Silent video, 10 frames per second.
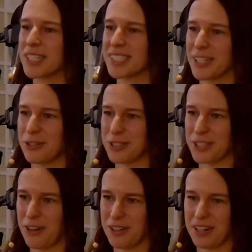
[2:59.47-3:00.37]
single
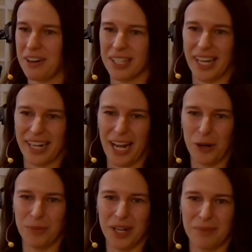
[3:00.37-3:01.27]
song on that
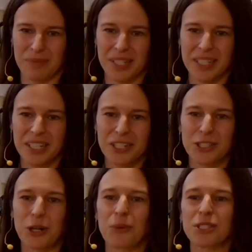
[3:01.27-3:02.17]
album.
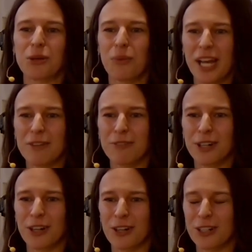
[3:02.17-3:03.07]
So it was a way for her